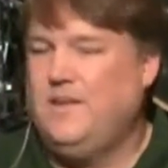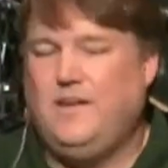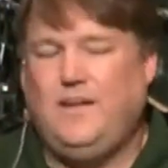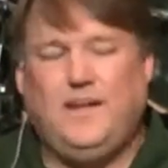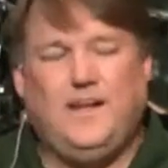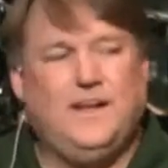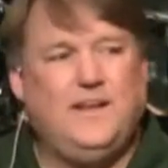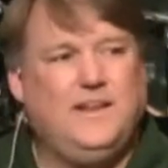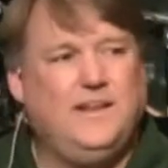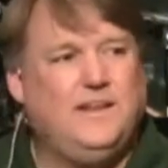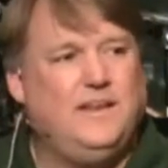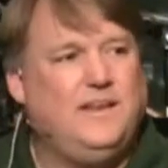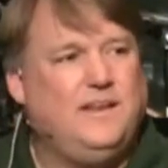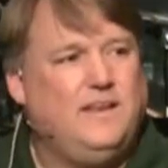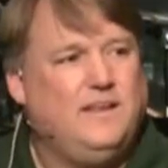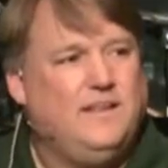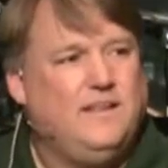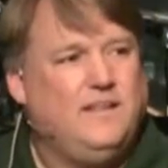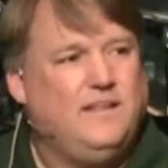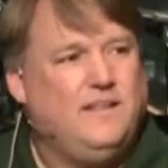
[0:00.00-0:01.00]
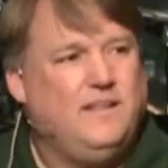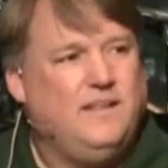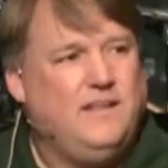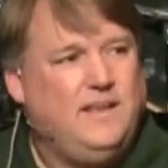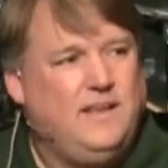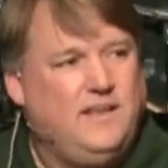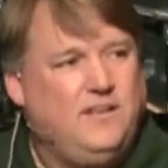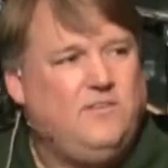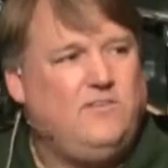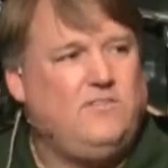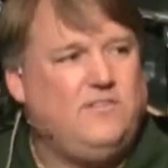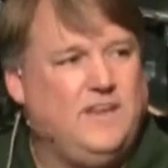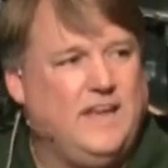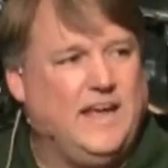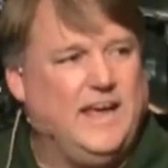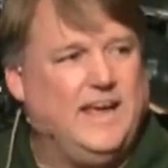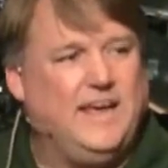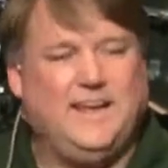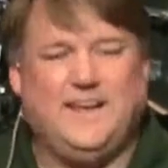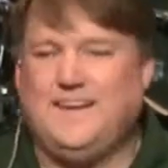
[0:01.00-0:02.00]
And in his
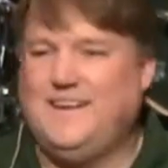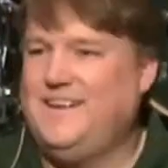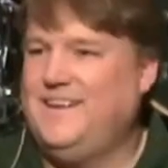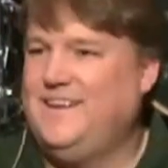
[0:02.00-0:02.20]
day,